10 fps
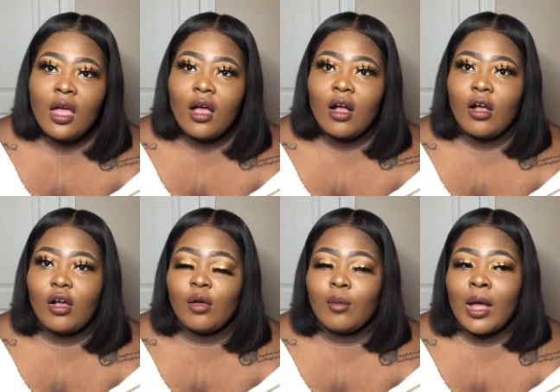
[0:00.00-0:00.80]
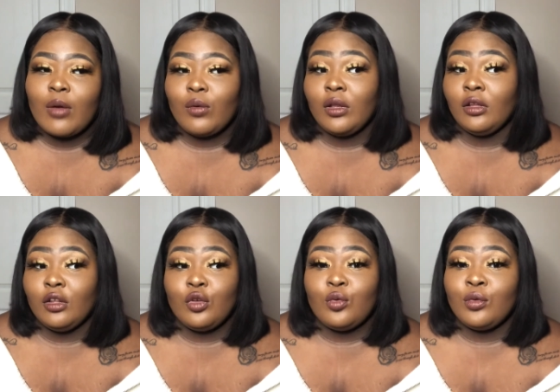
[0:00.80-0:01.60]
I would
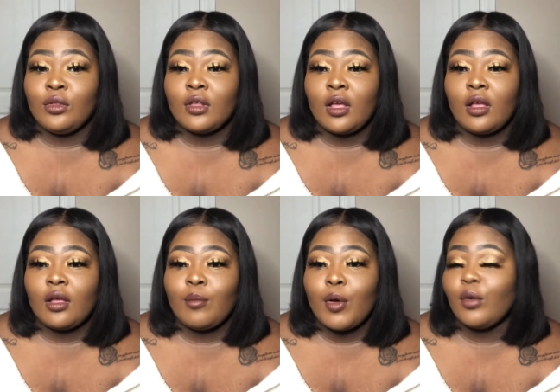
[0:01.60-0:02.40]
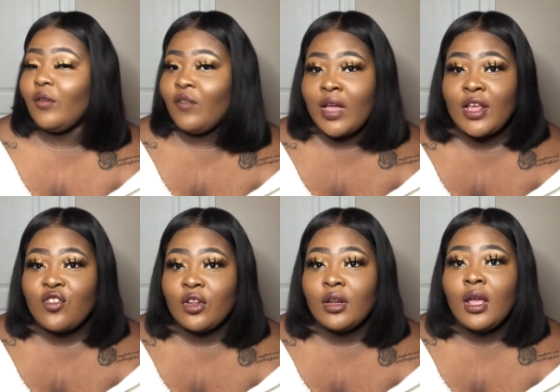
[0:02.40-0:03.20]
lose
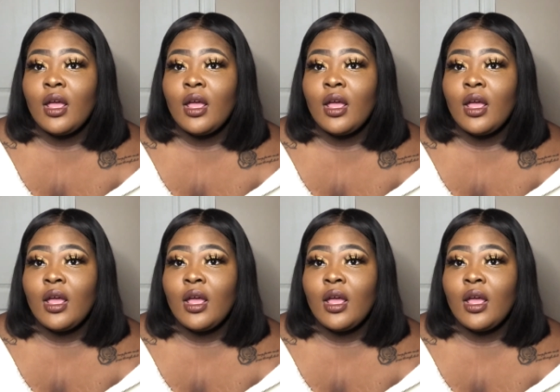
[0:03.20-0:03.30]
motivation